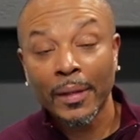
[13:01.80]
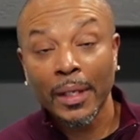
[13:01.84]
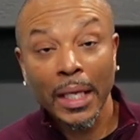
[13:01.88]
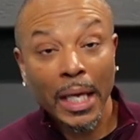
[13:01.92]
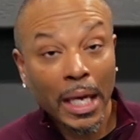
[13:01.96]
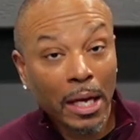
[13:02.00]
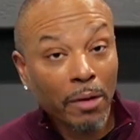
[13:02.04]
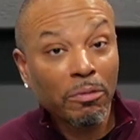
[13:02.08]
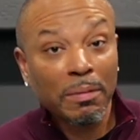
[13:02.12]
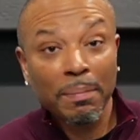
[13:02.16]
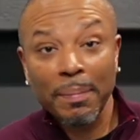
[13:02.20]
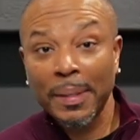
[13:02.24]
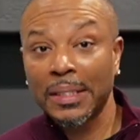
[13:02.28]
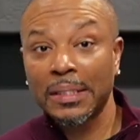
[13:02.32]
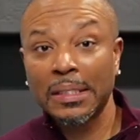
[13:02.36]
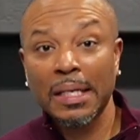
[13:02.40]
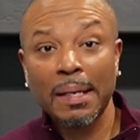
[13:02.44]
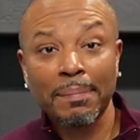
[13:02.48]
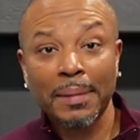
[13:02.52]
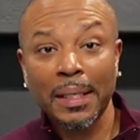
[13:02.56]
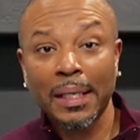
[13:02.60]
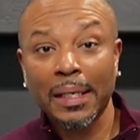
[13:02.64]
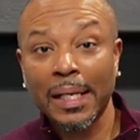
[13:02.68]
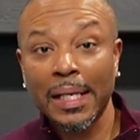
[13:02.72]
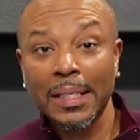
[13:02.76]
It would be
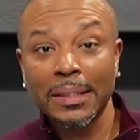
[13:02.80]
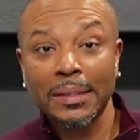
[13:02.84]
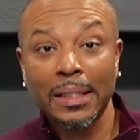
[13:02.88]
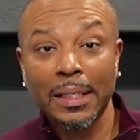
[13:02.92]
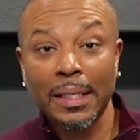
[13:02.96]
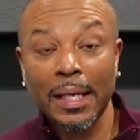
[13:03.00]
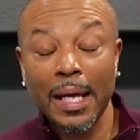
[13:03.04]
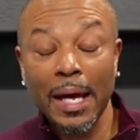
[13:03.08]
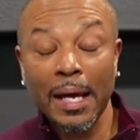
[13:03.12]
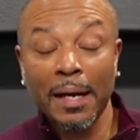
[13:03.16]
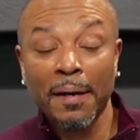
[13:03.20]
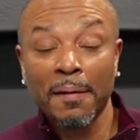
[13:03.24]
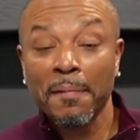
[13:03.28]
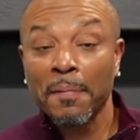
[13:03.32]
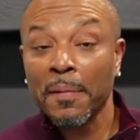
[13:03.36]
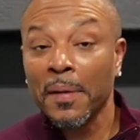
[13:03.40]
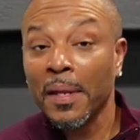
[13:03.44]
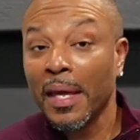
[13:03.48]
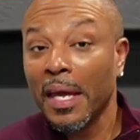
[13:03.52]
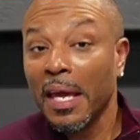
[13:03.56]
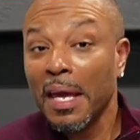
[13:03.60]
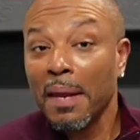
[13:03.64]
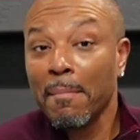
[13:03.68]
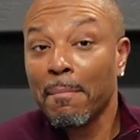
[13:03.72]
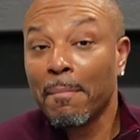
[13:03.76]
something less than that.
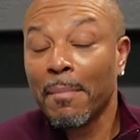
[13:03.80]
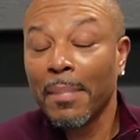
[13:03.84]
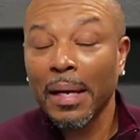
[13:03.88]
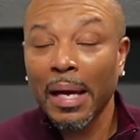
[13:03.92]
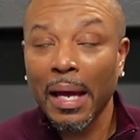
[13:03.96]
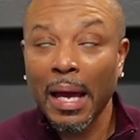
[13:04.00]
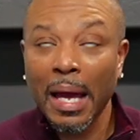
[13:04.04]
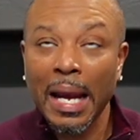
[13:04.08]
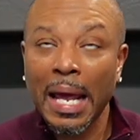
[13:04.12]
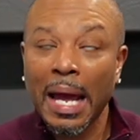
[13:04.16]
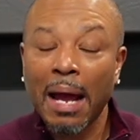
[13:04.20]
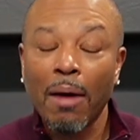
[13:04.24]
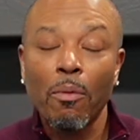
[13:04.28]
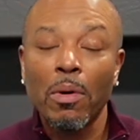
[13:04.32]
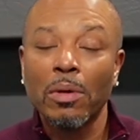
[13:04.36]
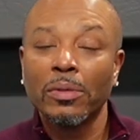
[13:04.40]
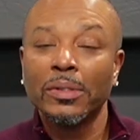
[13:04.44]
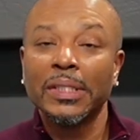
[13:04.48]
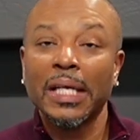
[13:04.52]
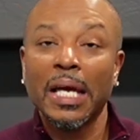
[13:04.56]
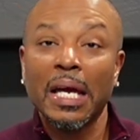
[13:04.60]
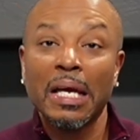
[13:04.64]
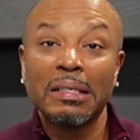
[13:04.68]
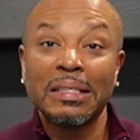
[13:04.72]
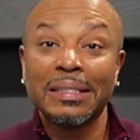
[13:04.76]
I won't
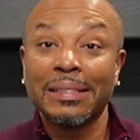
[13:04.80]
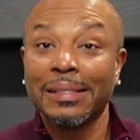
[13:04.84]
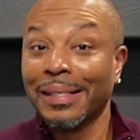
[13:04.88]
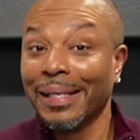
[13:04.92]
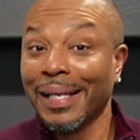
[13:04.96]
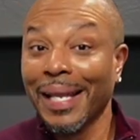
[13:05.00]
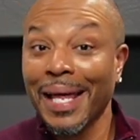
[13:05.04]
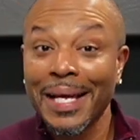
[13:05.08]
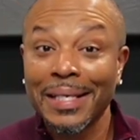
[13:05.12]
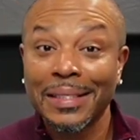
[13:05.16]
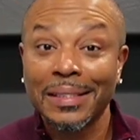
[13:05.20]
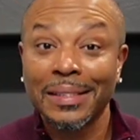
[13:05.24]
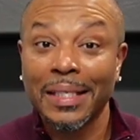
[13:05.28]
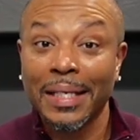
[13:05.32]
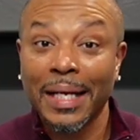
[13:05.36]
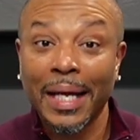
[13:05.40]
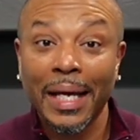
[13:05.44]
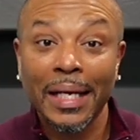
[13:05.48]
say it's less than